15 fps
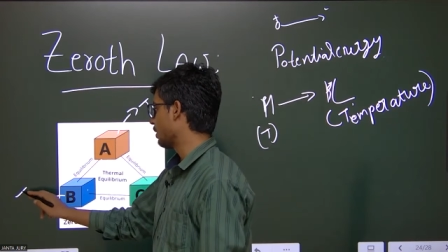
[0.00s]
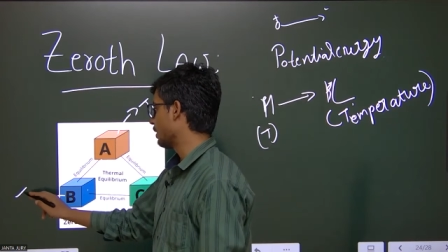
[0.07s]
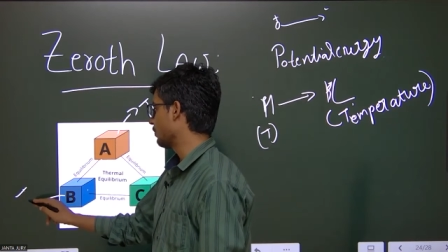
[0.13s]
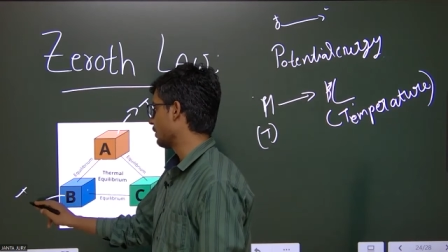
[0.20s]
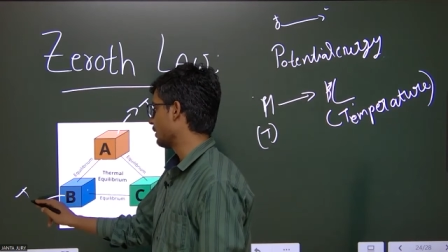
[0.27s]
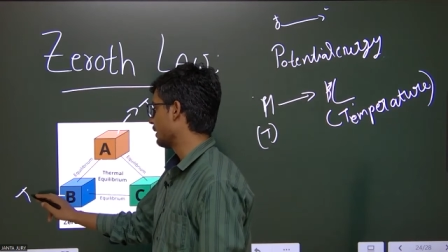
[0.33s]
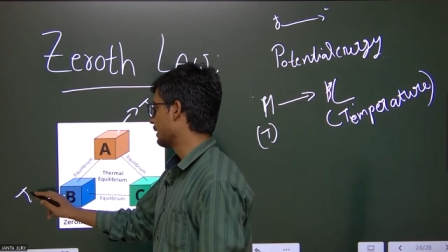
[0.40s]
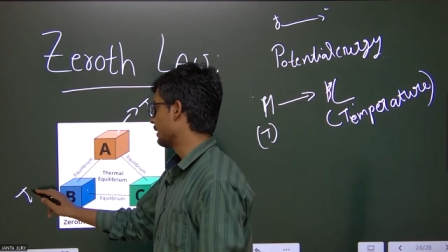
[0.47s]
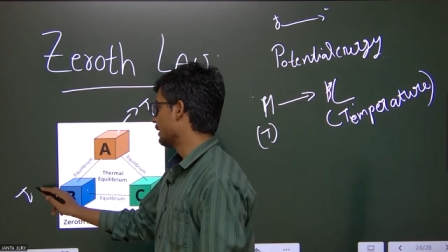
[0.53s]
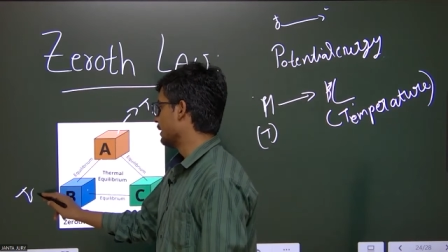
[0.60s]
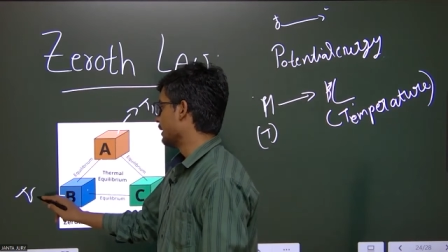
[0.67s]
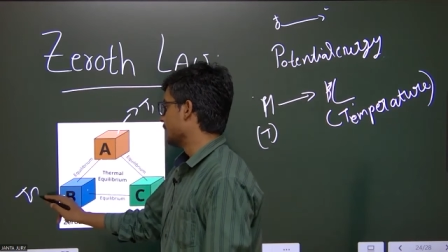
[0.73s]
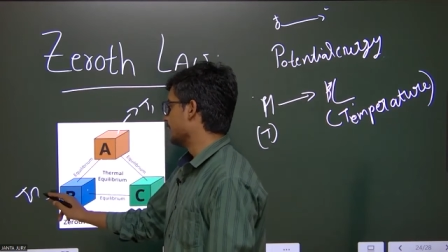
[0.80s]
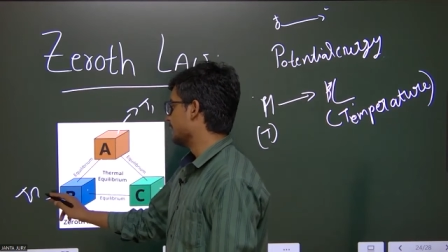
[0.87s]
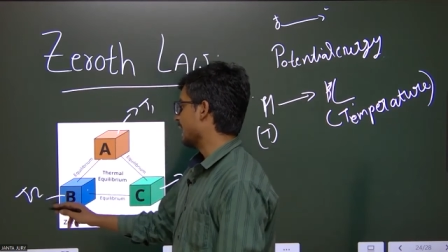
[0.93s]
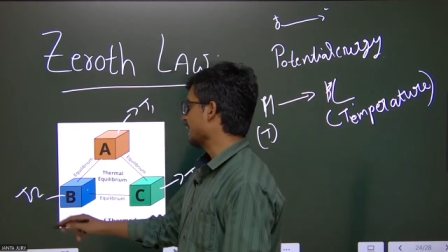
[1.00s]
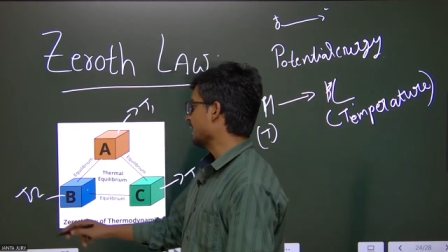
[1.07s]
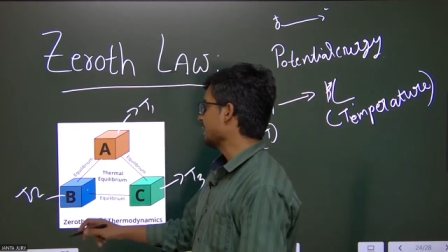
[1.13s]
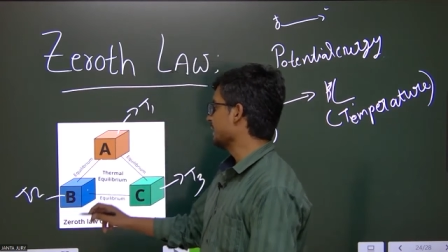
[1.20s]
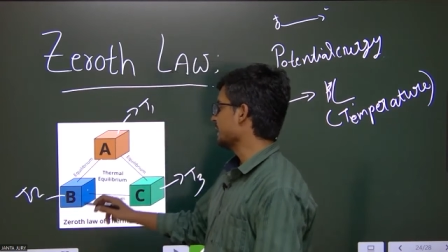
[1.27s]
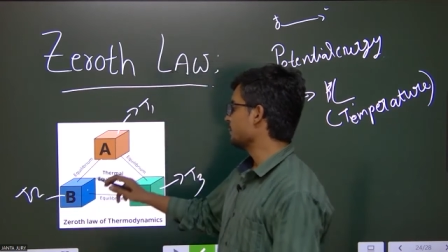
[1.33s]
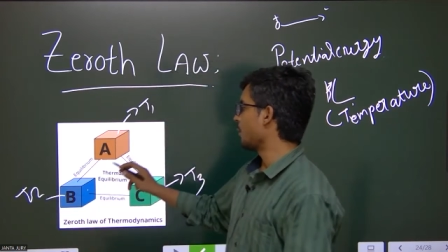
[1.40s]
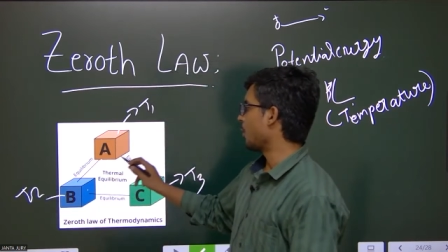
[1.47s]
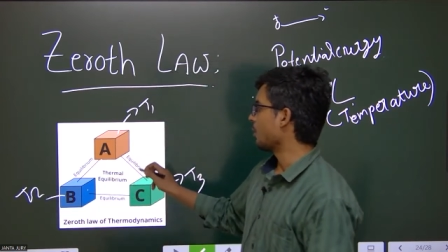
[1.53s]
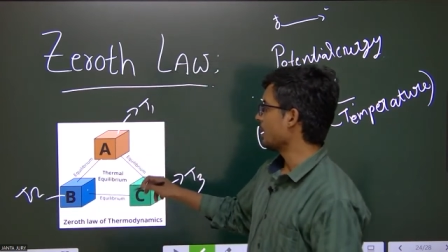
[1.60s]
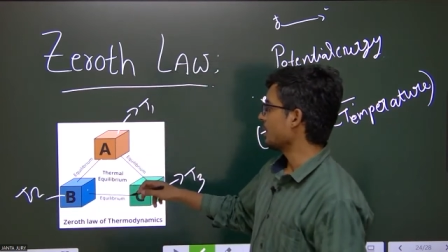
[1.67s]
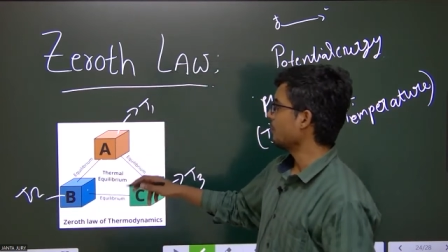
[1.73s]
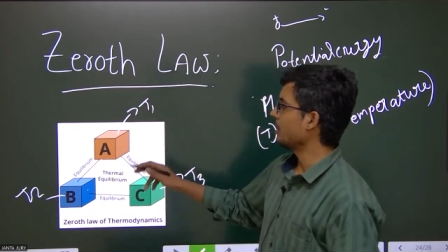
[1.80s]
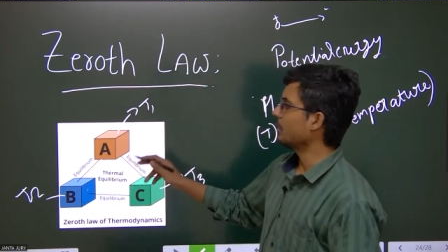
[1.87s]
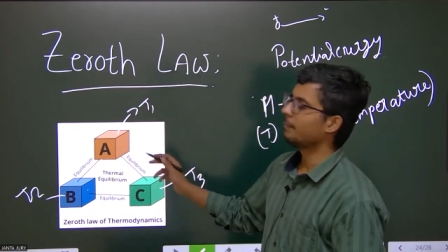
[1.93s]
body 1, then this
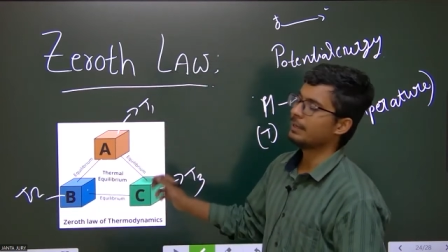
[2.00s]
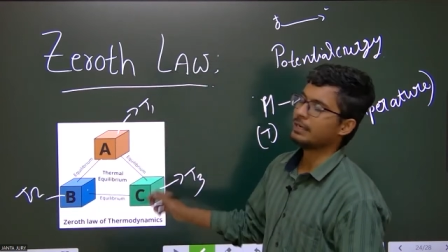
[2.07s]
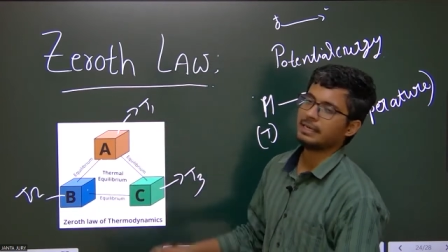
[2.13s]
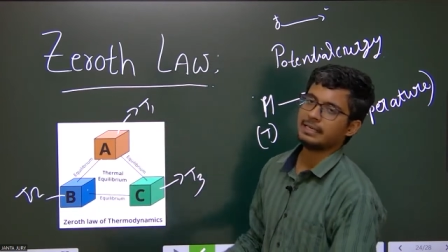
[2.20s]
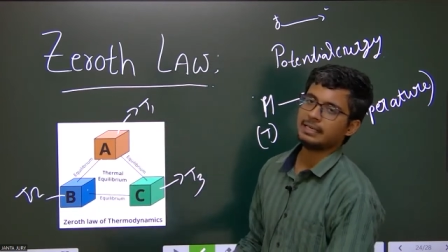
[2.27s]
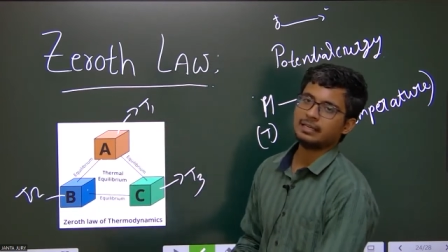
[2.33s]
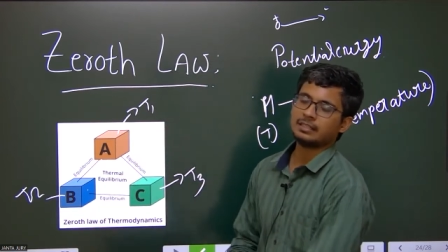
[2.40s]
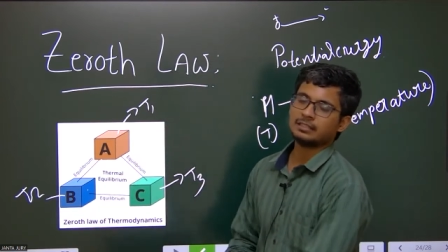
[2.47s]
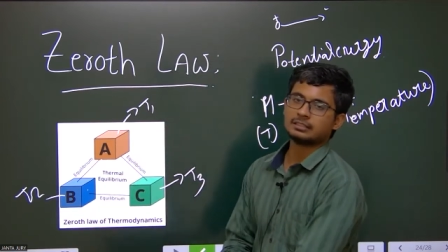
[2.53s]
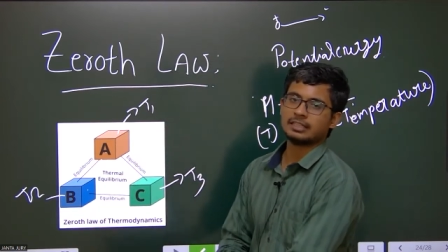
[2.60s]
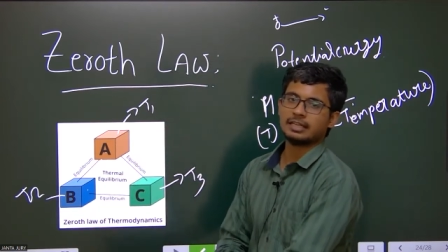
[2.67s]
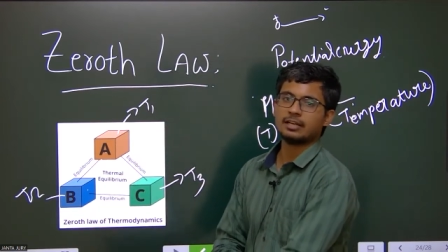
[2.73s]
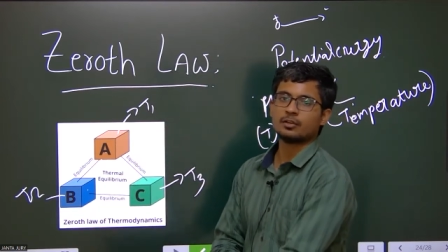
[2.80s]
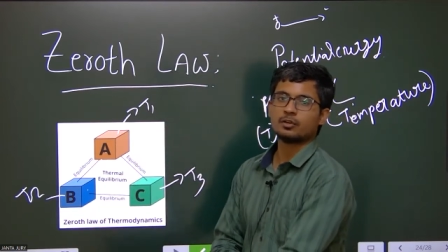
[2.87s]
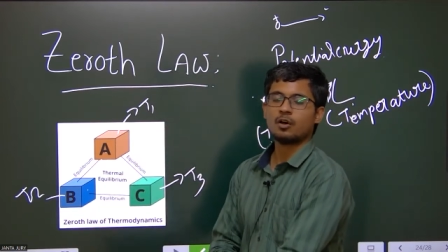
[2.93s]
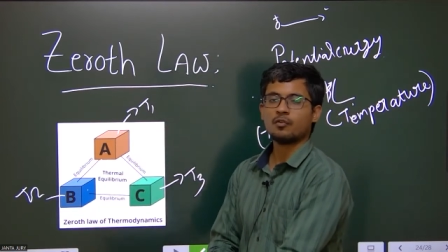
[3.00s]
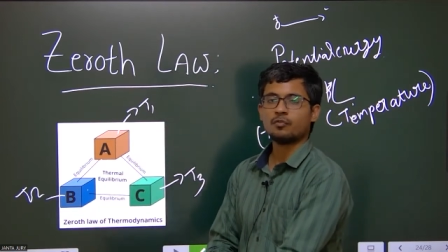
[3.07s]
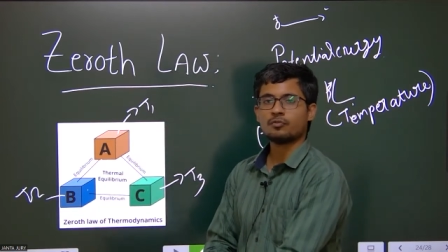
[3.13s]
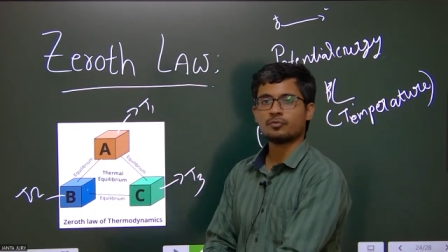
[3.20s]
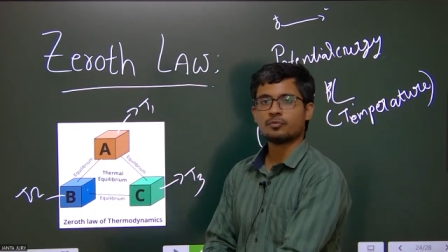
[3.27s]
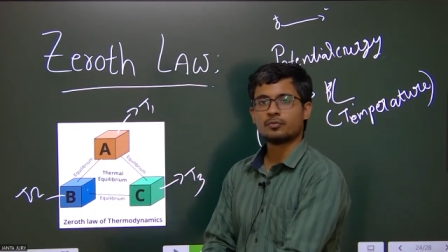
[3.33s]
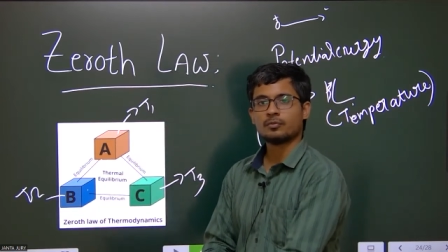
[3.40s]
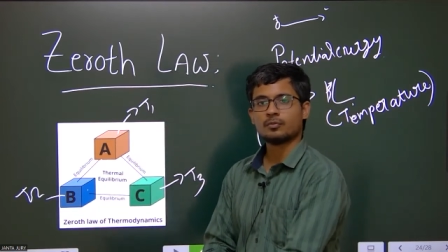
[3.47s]
body will be in a state of